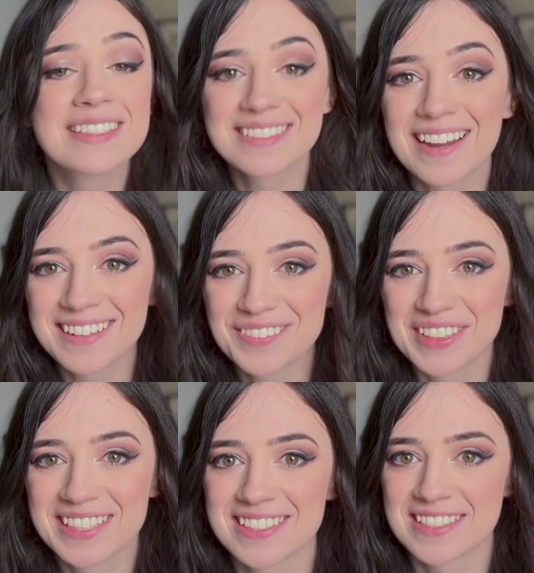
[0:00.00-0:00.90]
excited
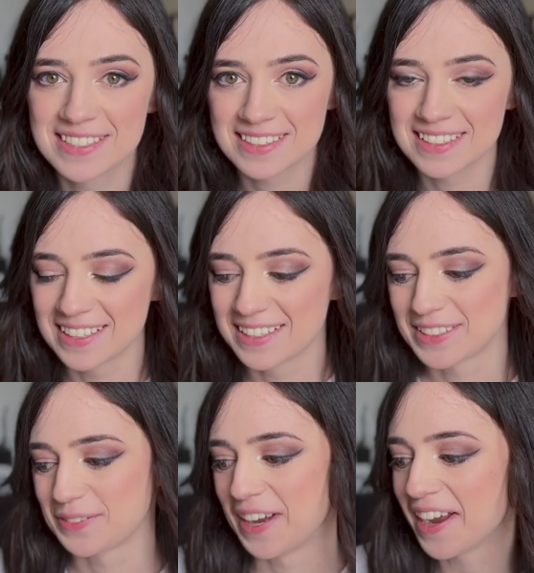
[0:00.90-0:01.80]
because it's
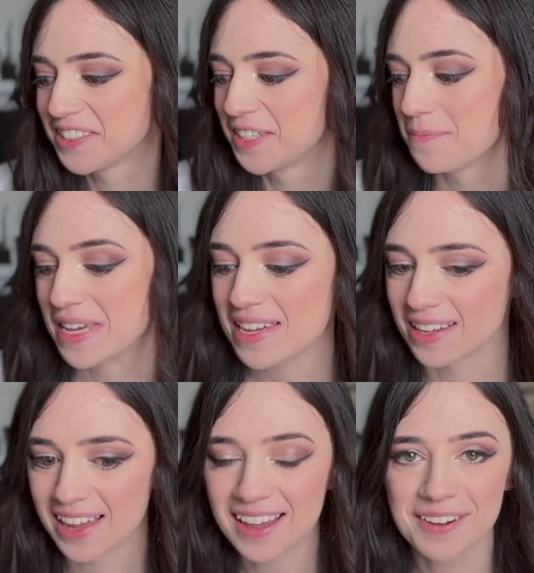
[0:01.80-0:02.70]
reaction
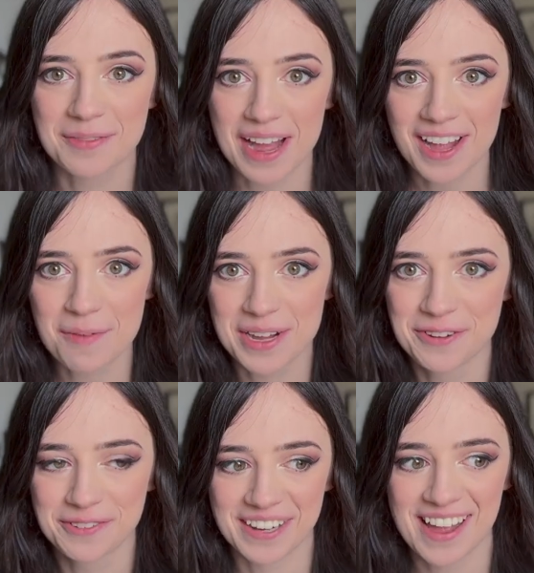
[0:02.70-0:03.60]
me. I got my
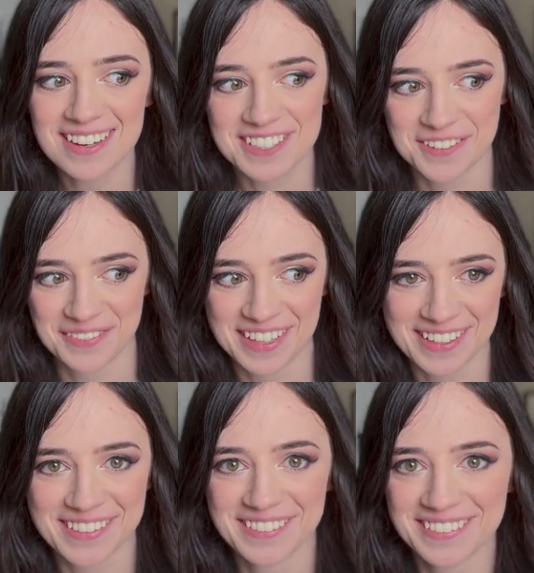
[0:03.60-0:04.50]
own reaction
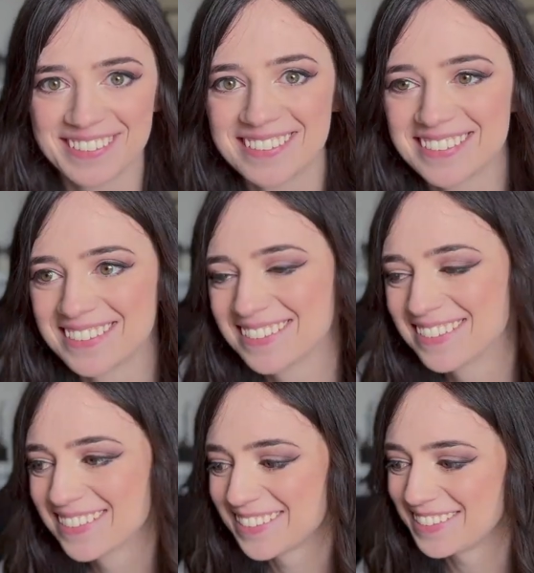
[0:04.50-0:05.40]
video.
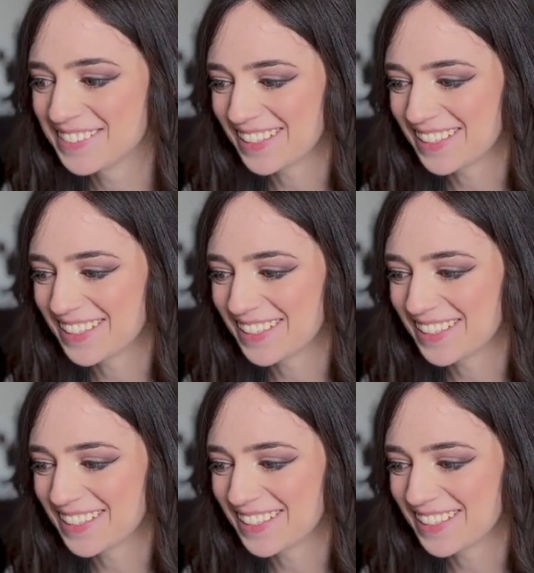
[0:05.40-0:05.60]
You